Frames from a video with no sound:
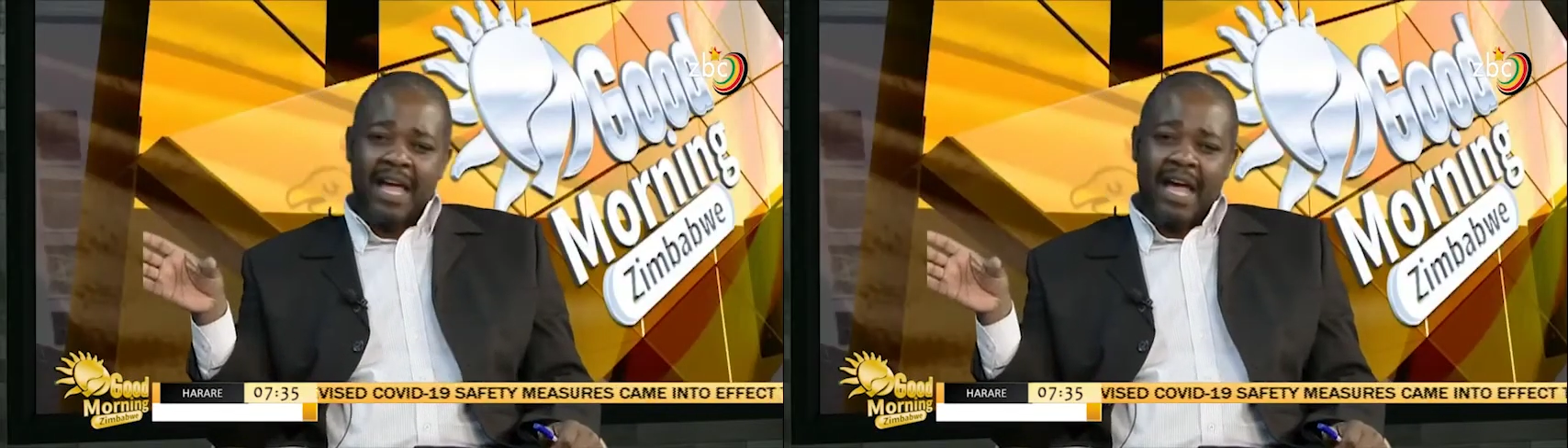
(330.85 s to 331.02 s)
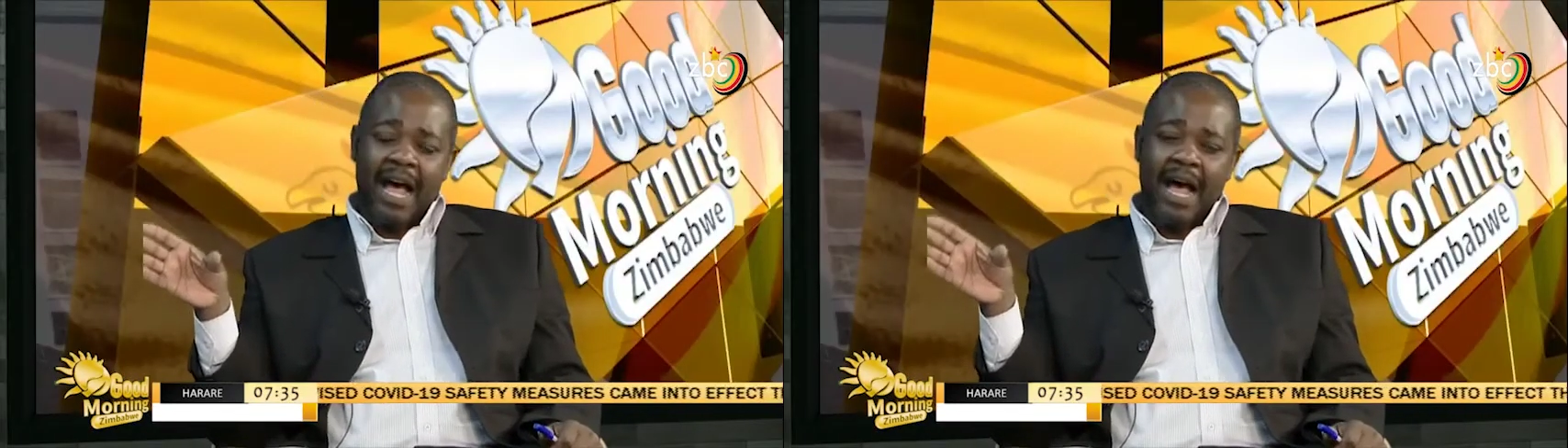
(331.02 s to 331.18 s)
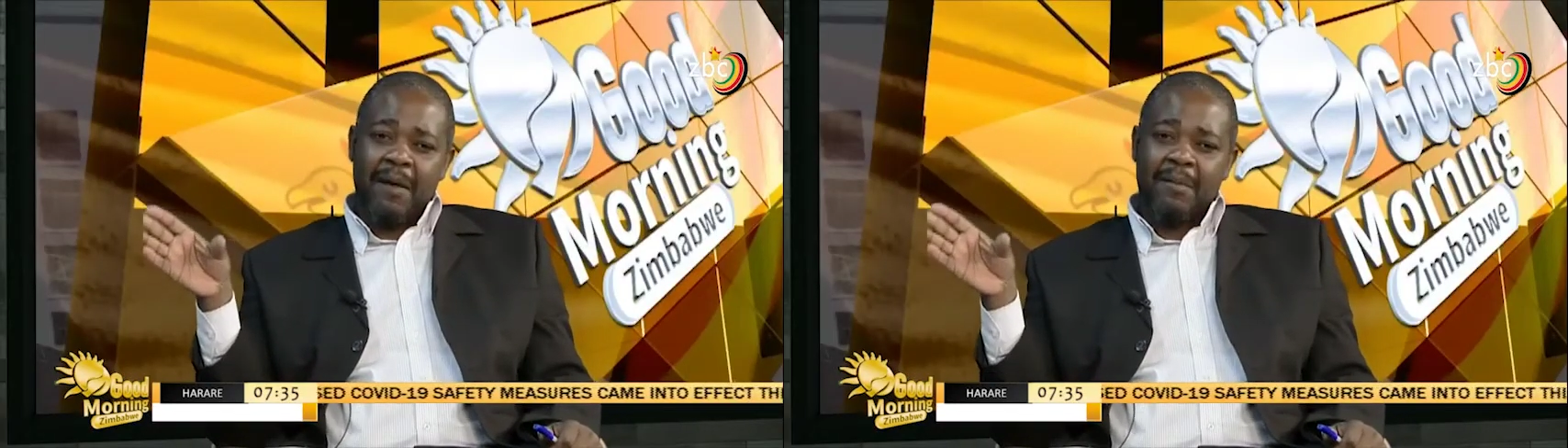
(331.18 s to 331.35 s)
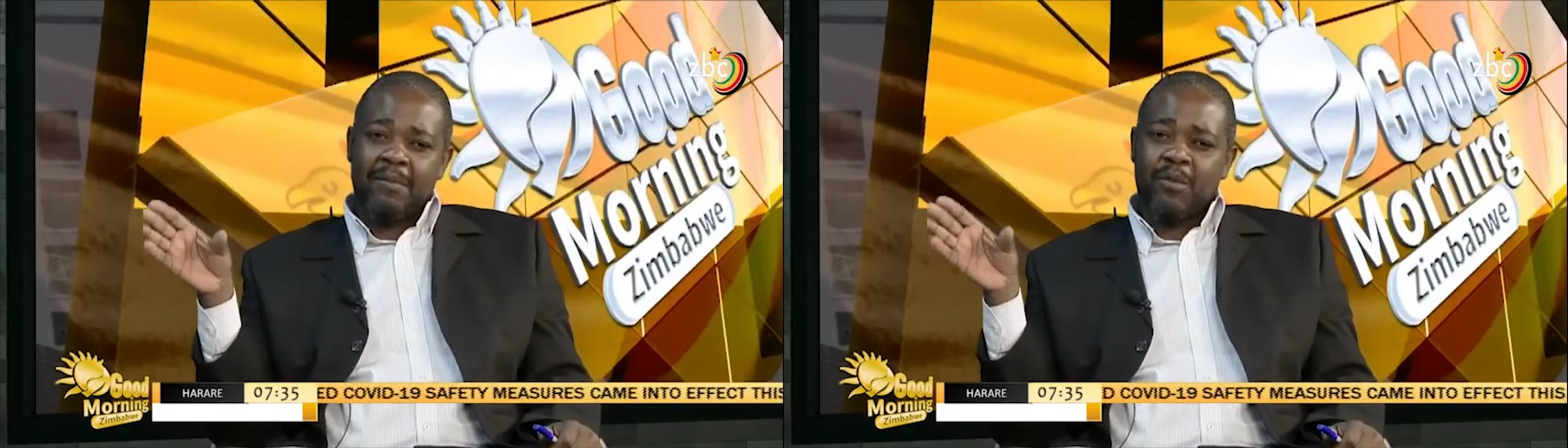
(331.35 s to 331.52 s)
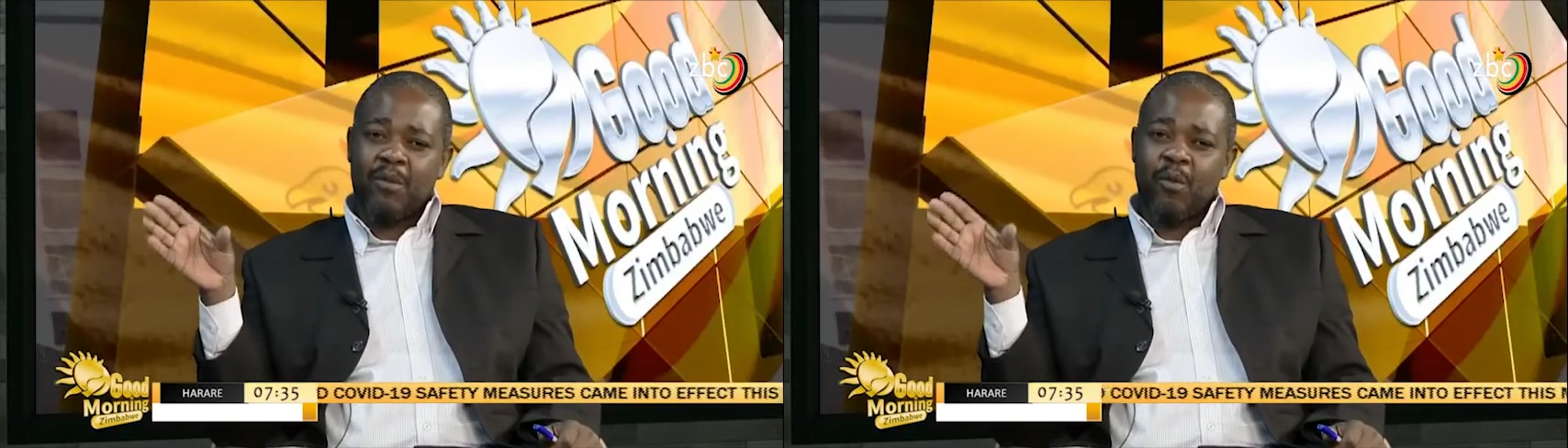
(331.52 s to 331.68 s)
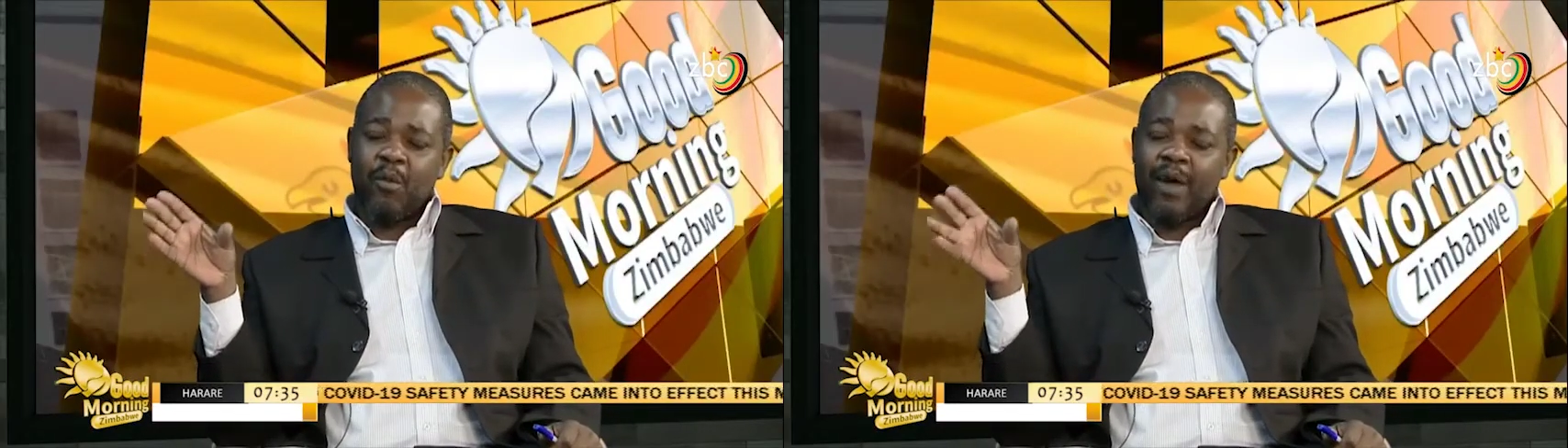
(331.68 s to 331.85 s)
sure. Um,
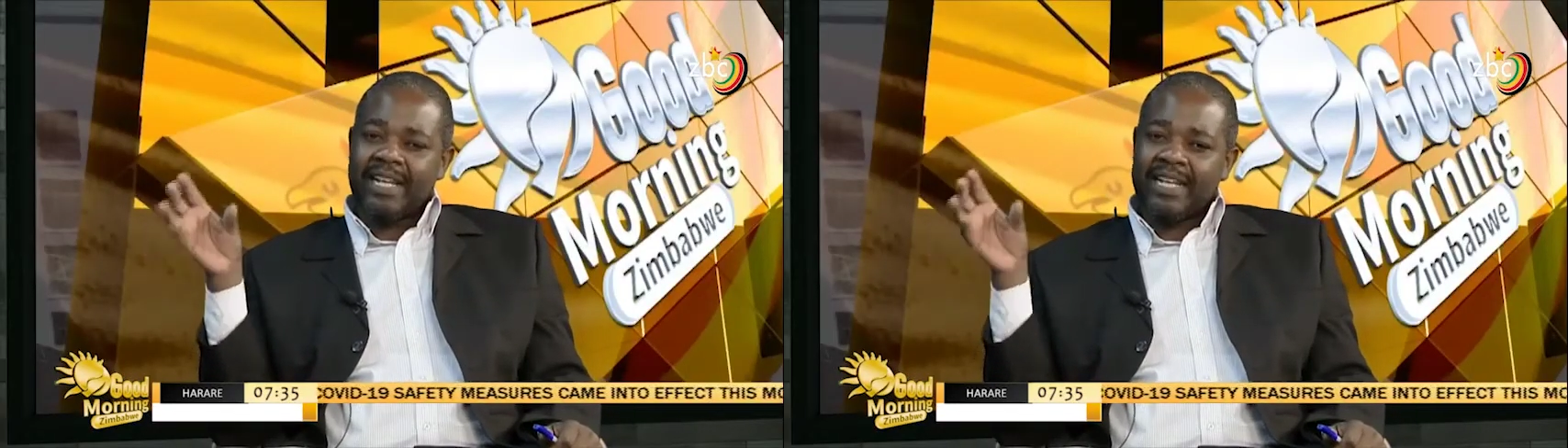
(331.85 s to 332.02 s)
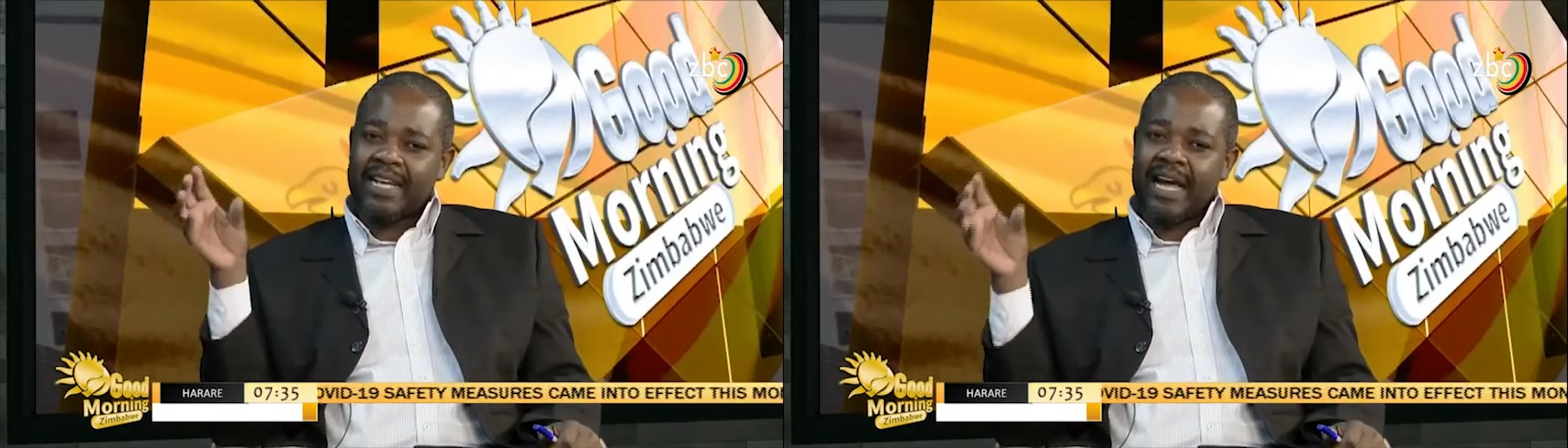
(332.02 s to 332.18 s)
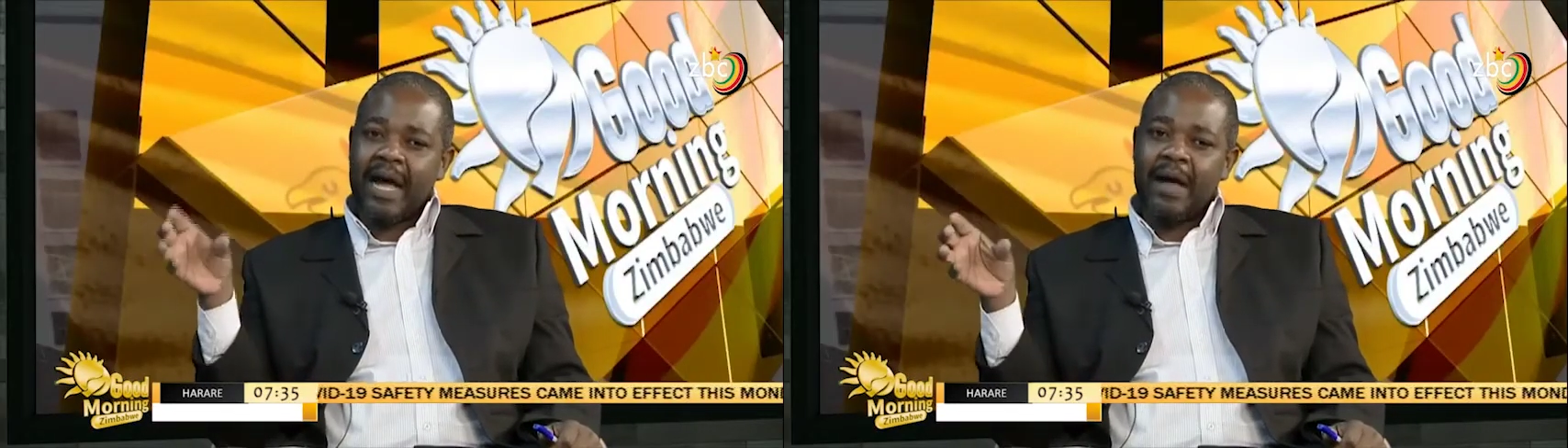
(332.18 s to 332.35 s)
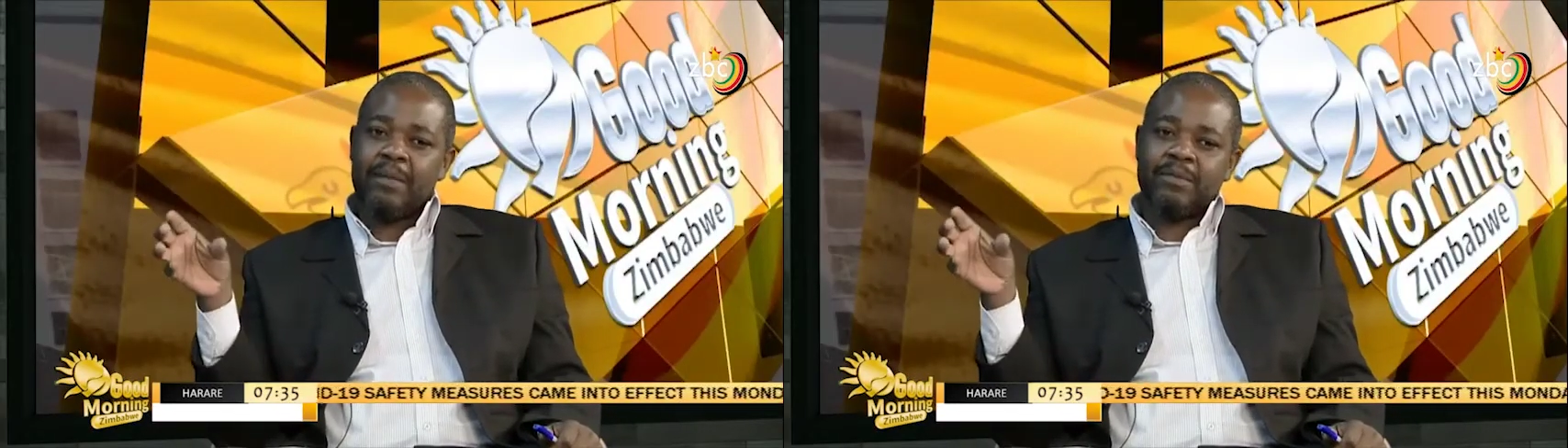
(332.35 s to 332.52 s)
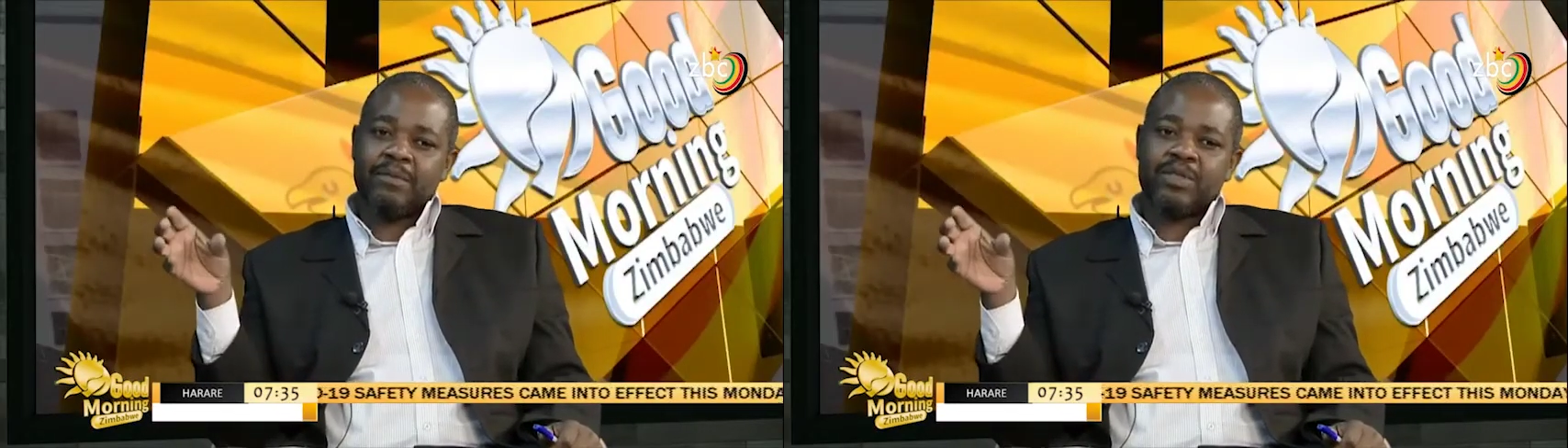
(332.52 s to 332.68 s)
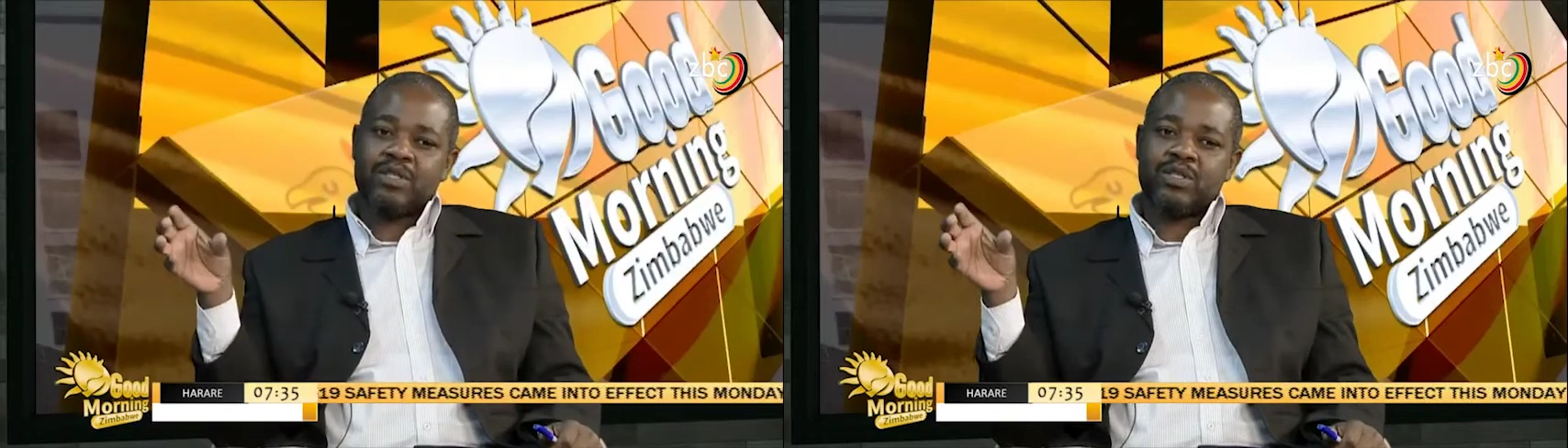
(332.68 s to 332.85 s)
when it
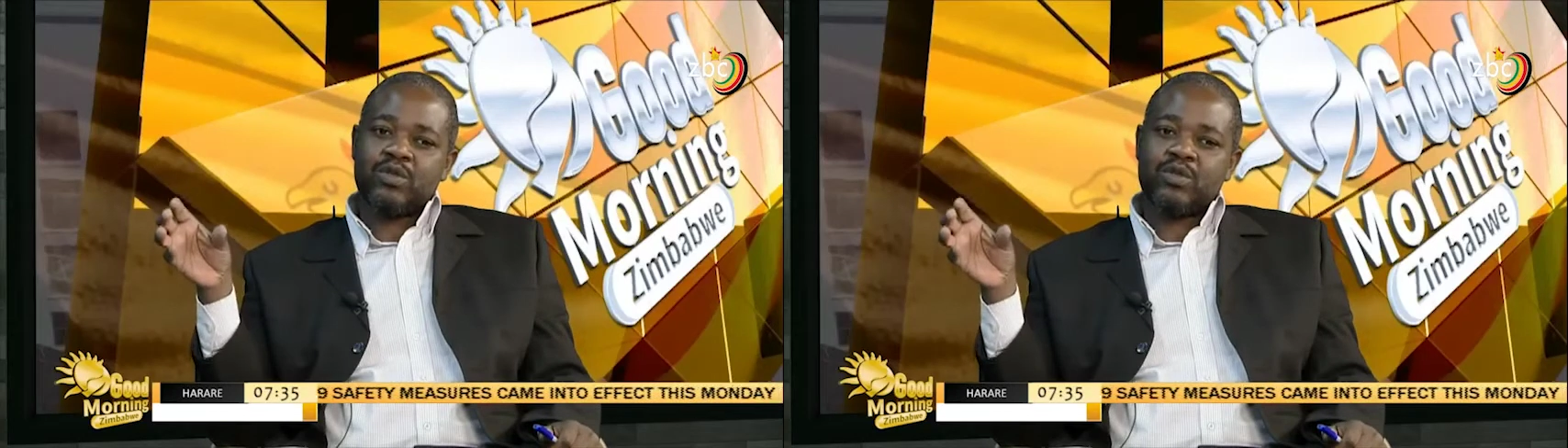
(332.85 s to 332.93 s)
comes